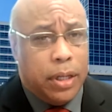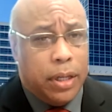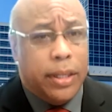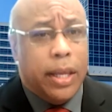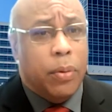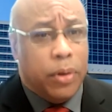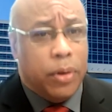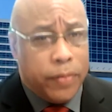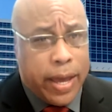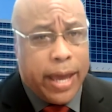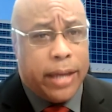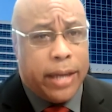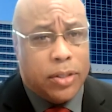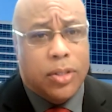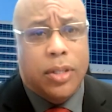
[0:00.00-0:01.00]
they would have
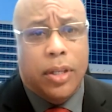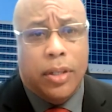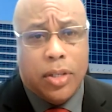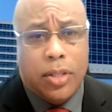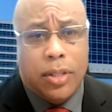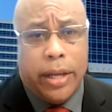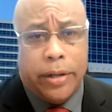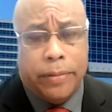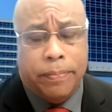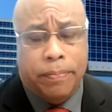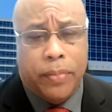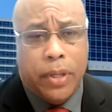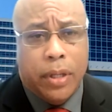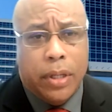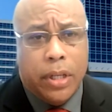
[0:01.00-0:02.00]
had to send this letter.
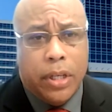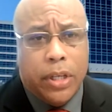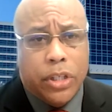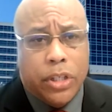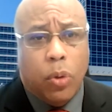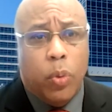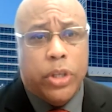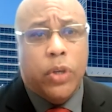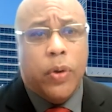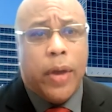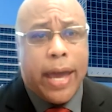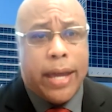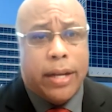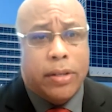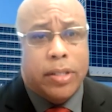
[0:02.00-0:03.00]
So when you
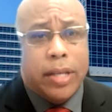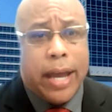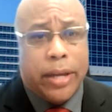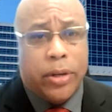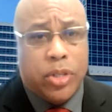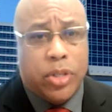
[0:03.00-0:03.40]
had entire